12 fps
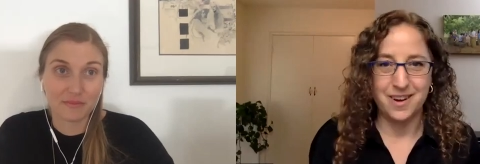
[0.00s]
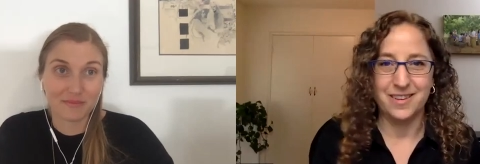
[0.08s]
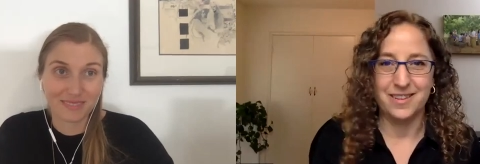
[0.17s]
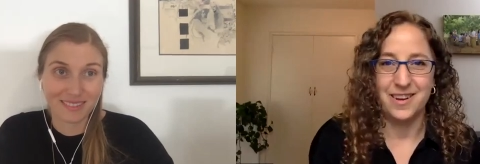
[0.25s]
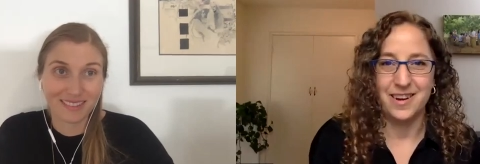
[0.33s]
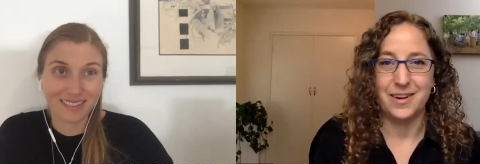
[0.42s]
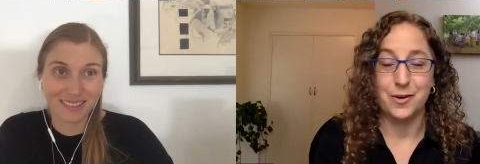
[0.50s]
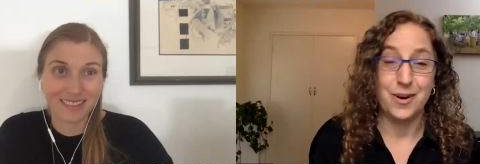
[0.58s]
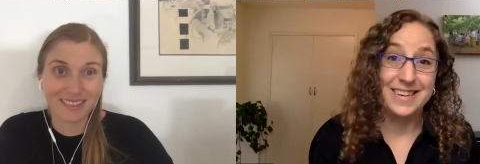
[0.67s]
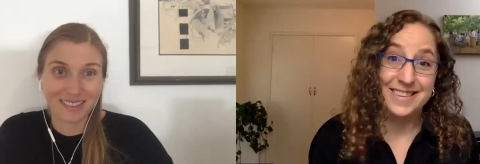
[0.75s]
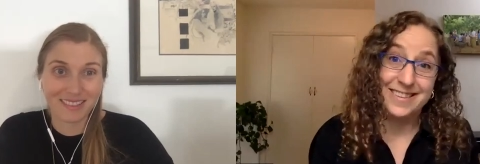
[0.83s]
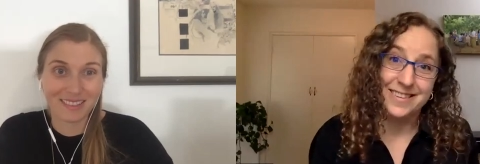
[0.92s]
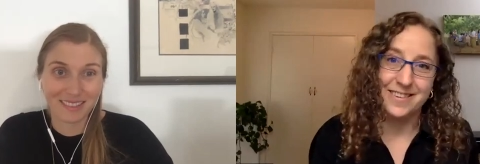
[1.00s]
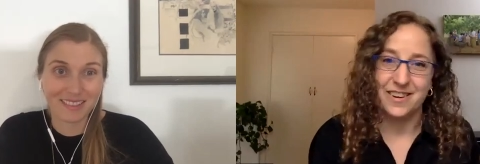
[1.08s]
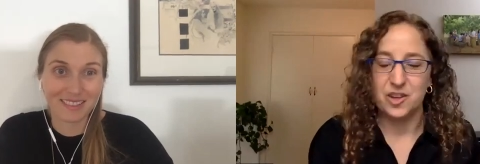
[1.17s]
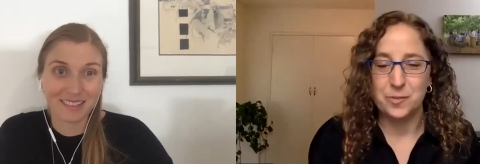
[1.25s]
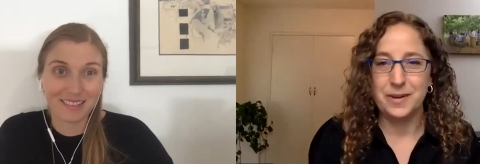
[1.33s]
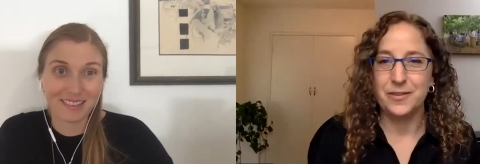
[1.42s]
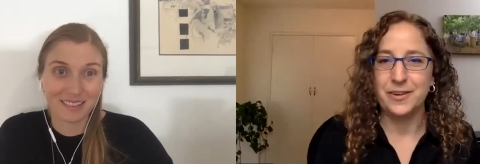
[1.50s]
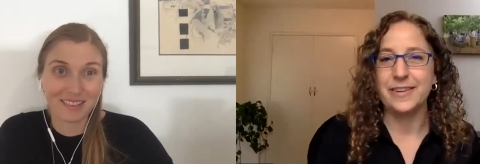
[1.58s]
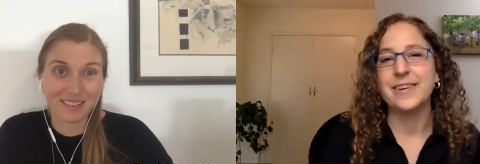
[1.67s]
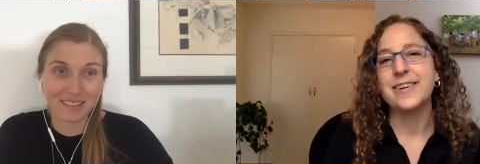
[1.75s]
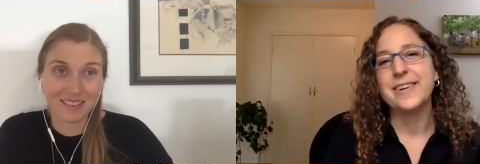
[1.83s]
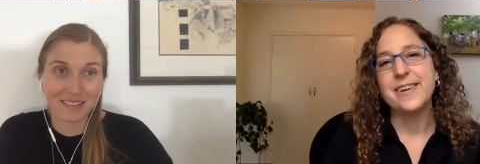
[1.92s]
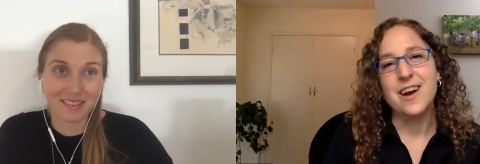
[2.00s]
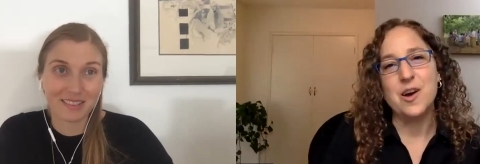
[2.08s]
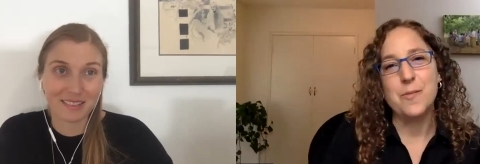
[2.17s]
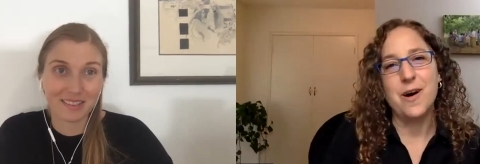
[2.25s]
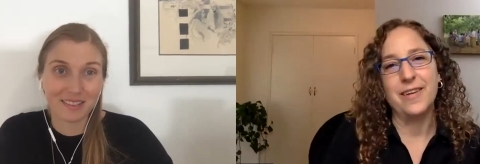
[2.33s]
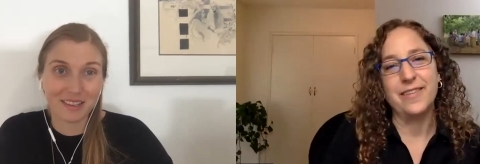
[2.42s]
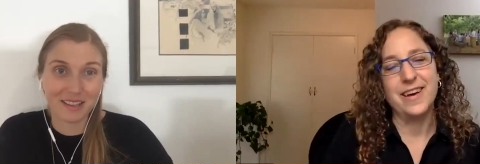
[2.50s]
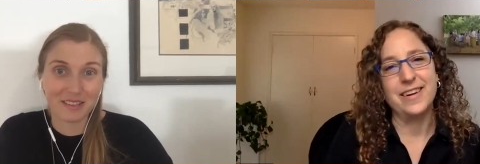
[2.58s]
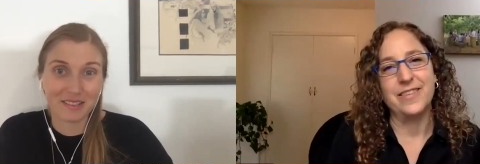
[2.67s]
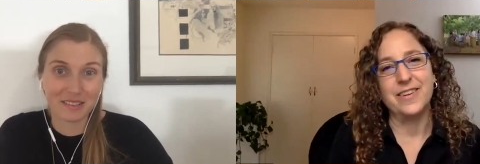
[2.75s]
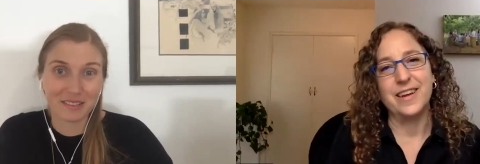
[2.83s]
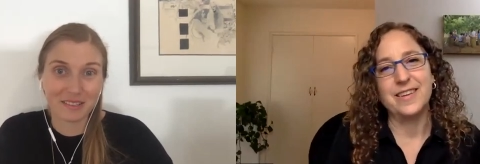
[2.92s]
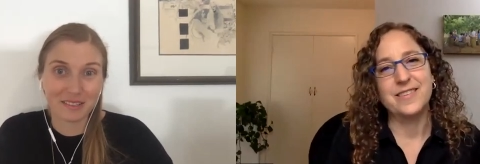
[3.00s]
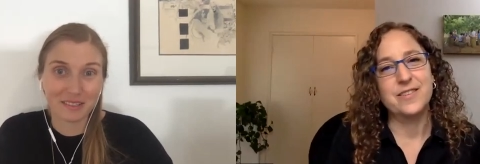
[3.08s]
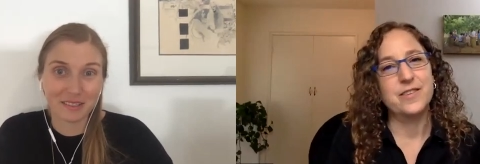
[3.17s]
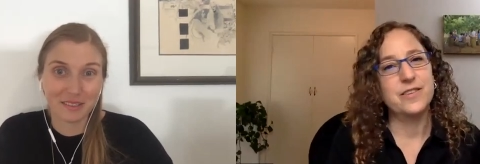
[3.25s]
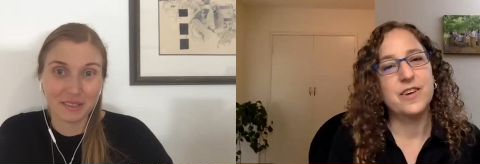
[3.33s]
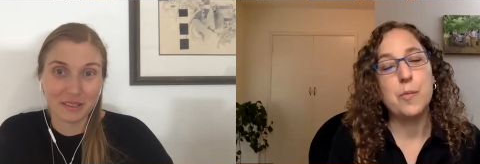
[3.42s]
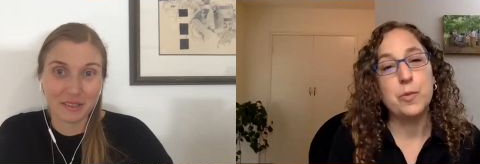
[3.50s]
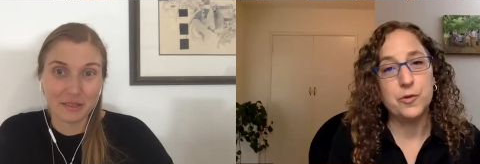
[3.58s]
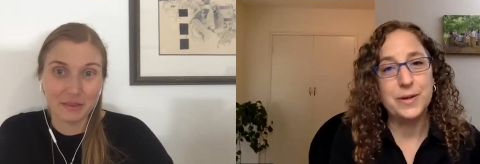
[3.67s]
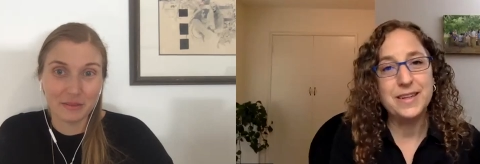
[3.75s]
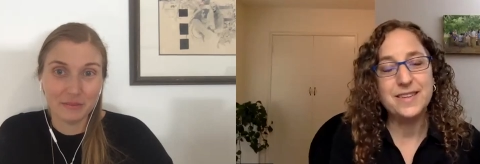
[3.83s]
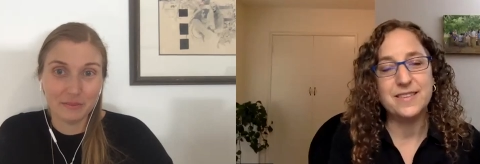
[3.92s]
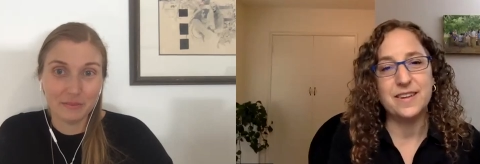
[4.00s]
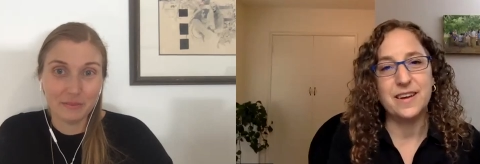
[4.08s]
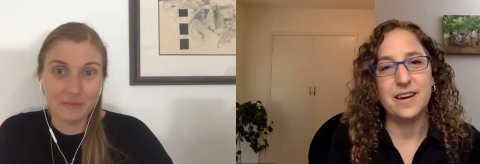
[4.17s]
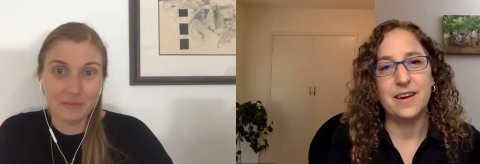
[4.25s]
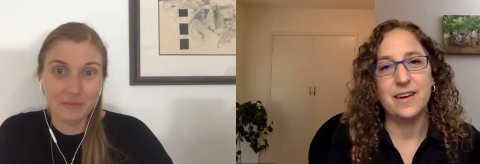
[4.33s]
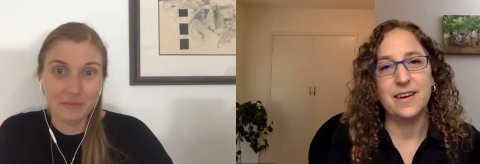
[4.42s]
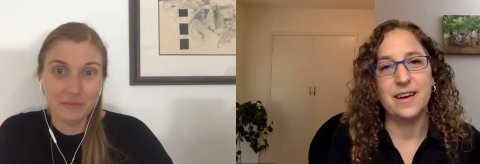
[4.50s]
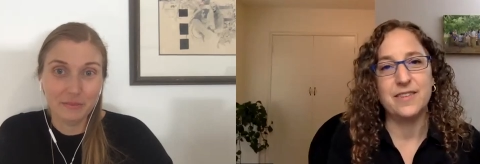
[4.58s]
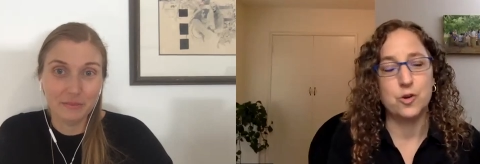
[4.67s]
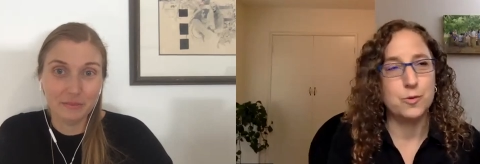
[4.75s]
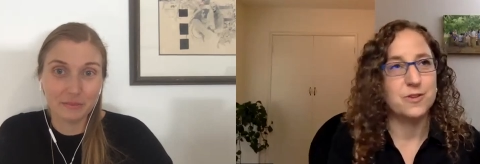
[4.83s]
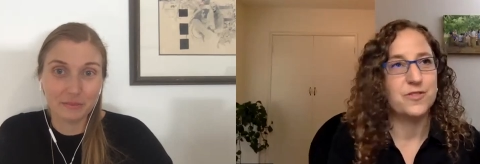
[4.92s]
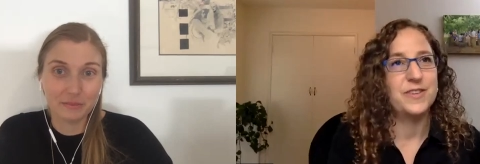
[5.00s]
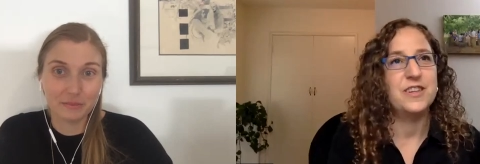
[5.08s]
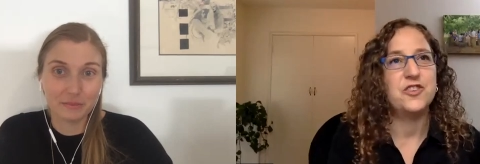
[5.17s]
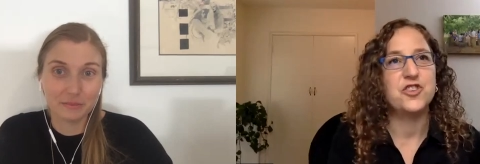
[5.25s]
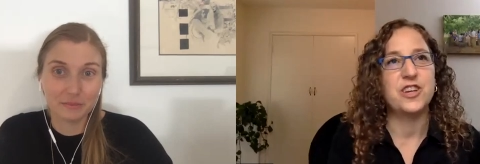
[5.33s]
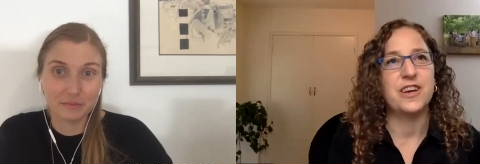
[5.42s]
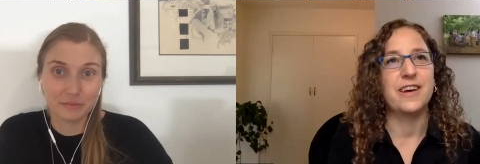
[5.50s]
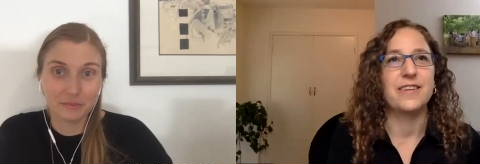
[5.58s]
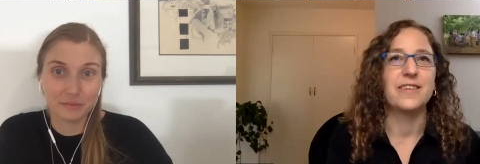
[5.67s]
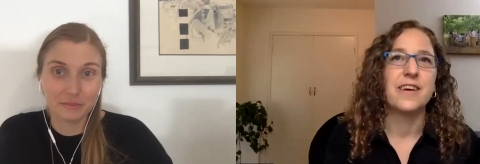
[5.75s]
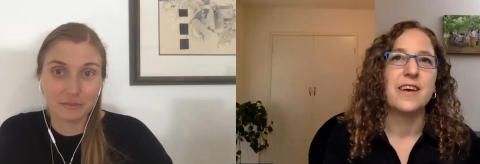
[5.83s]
Speaker 1: online or idea document really um, online yeah. in the next couple of weeks. Uh, it's almost finished. And,